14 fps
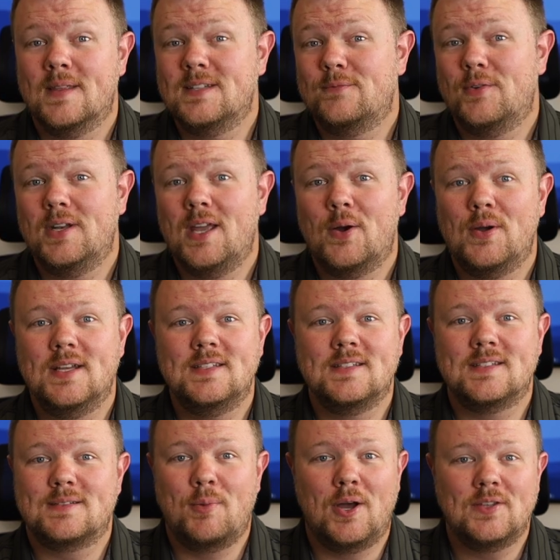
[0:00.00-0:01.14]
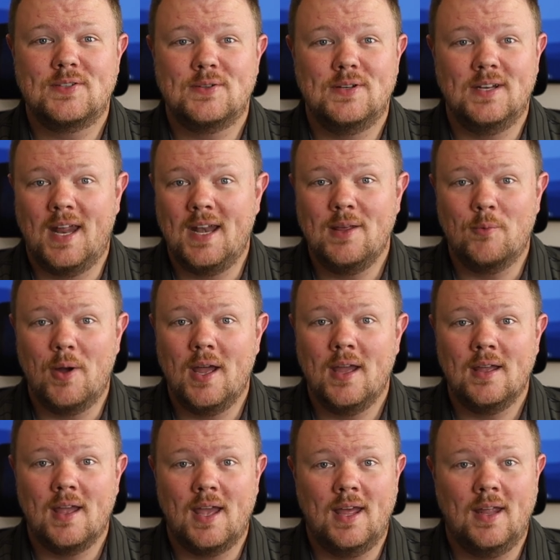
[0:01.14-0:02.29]
This video isn't sponsored in any
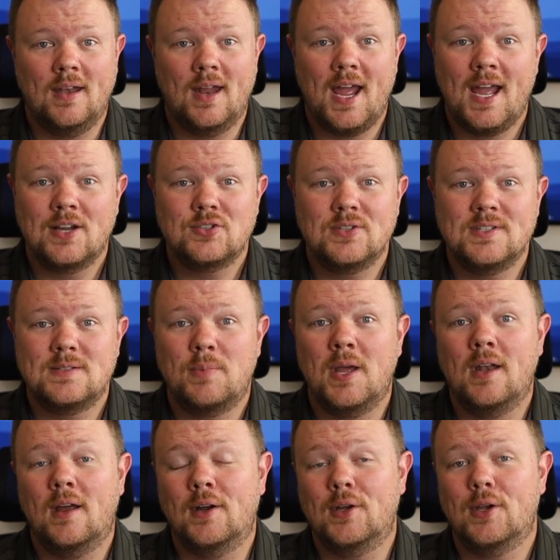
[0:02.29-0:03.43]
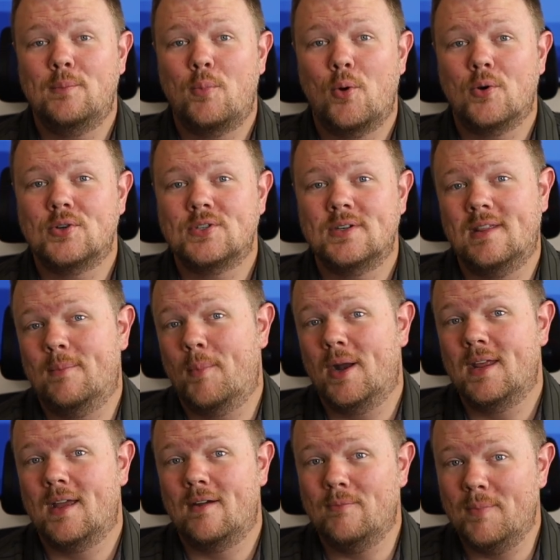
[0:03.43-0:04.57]
way, and I actually spent a good portion of the
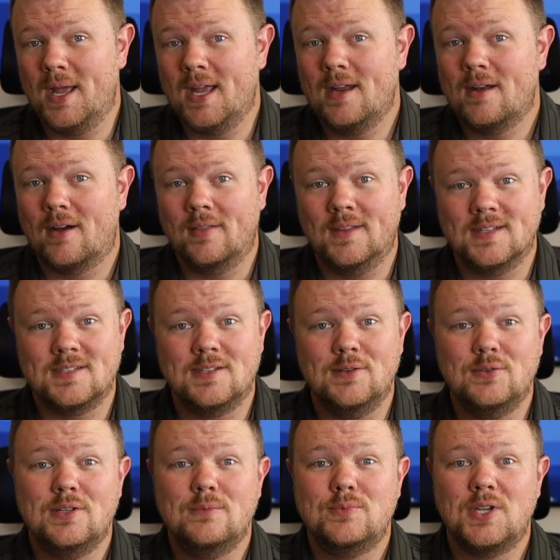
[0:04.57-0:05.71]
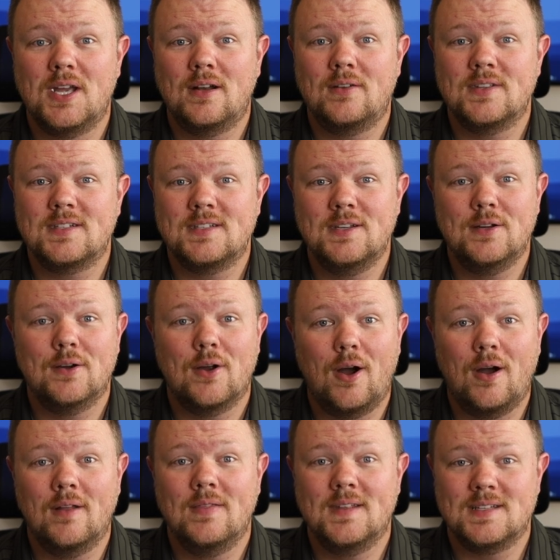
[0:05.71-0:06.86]
money I've made on this YouTube channel this year
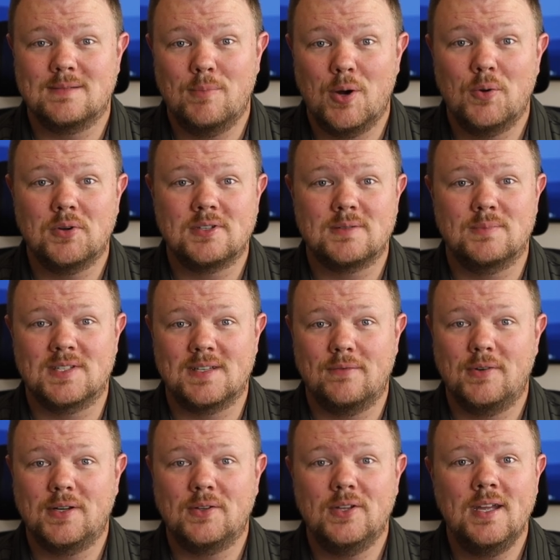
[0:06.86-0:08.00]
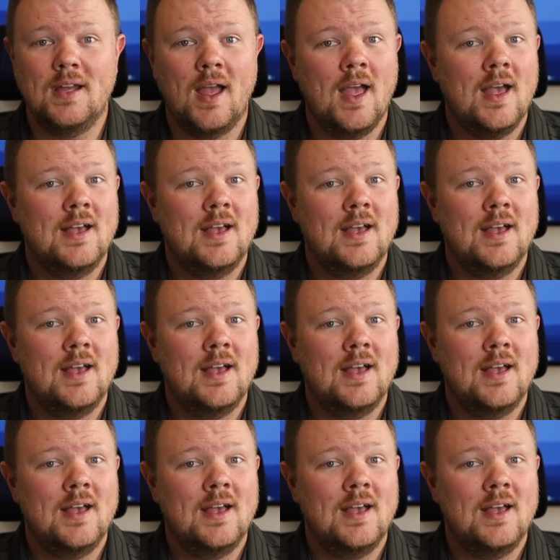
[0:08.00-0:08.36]
on this mower specifically,